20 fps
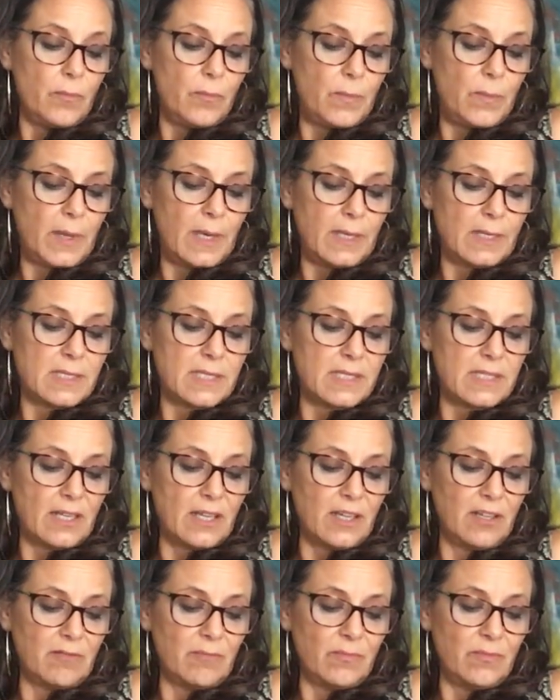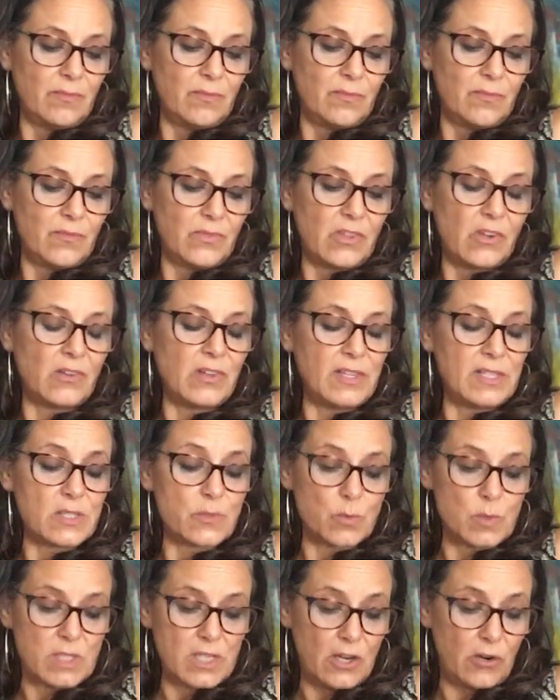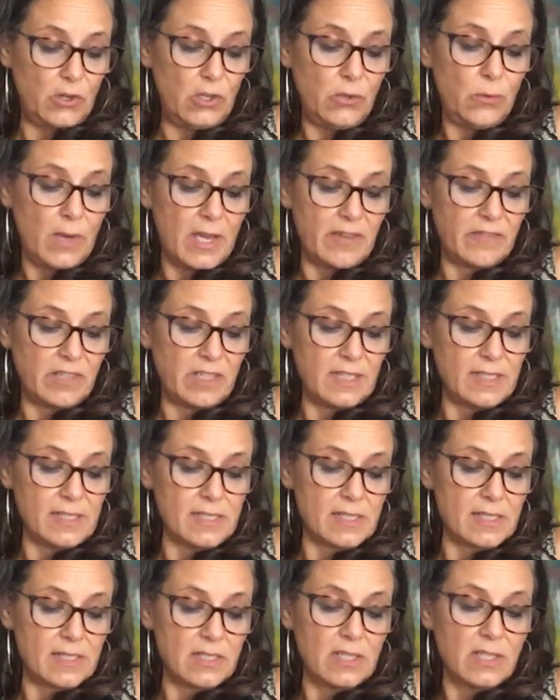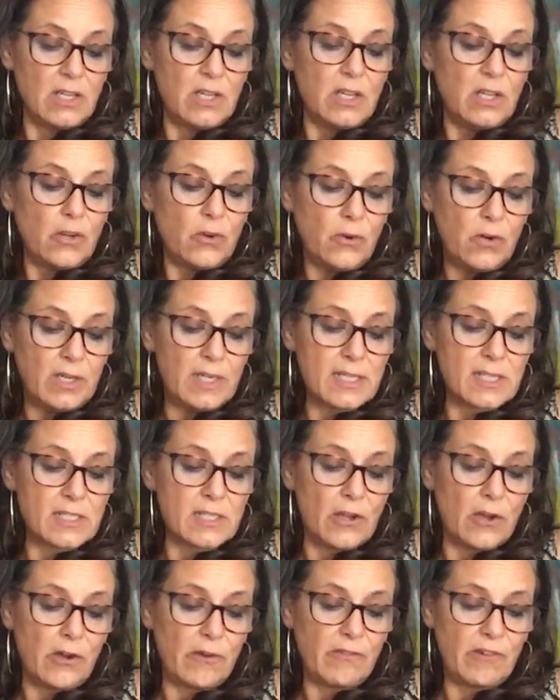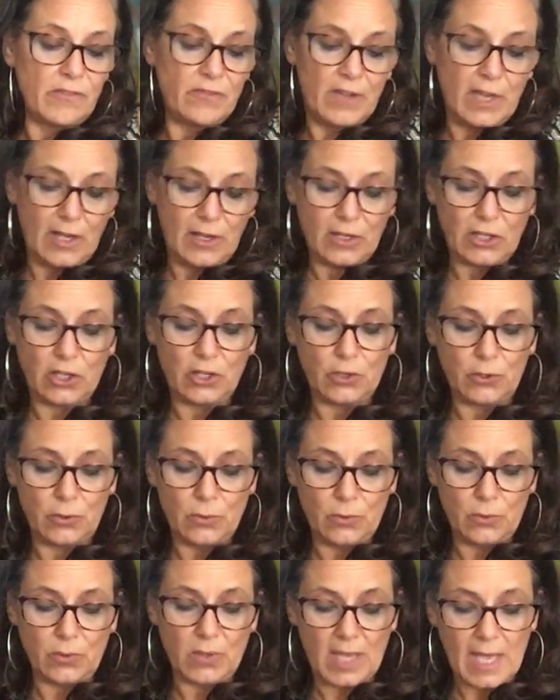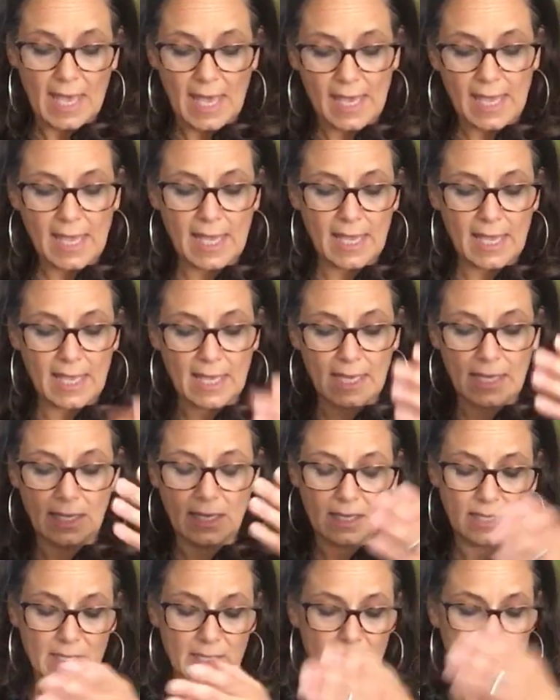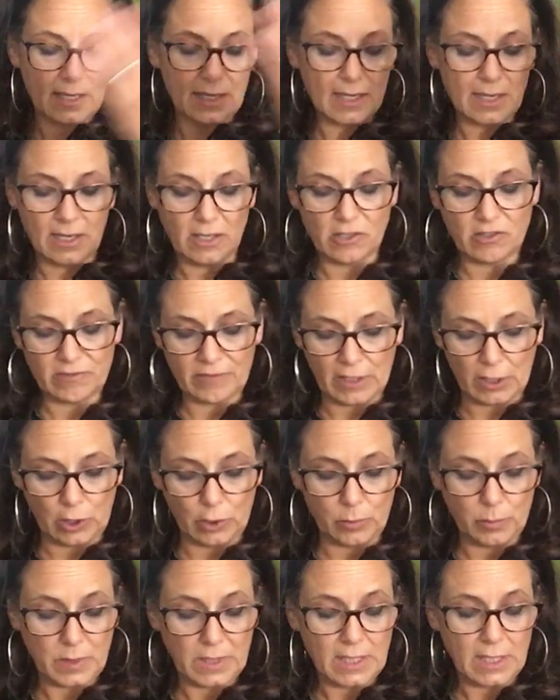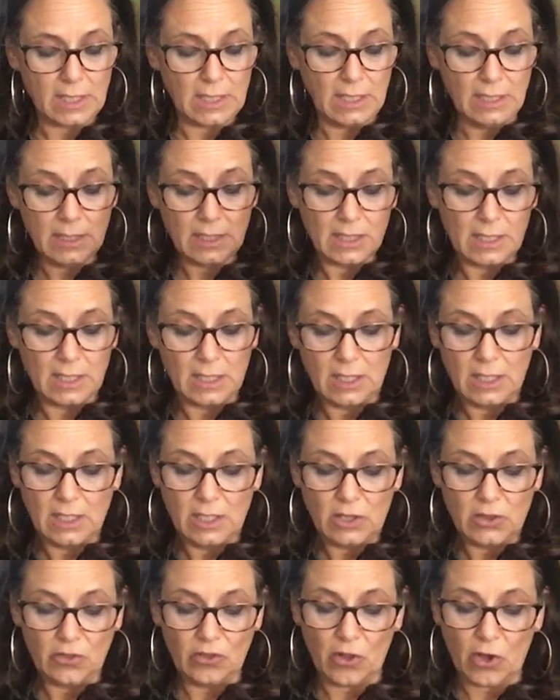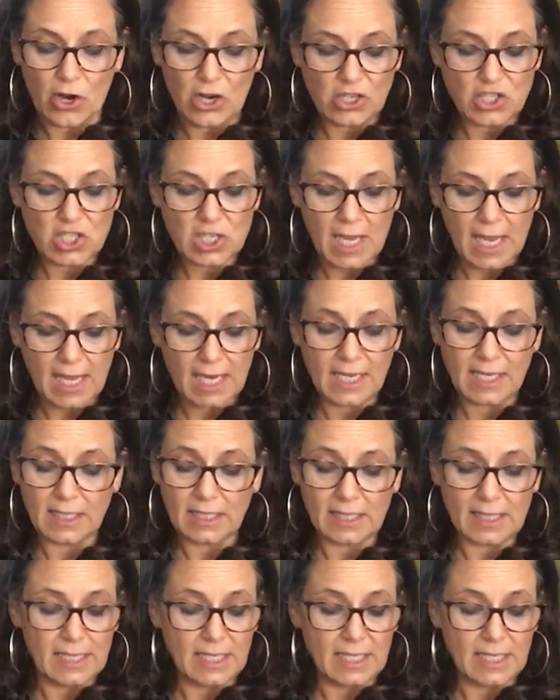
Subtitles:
But their list was no new evidence, critics overvalue A, undervalue B, large scale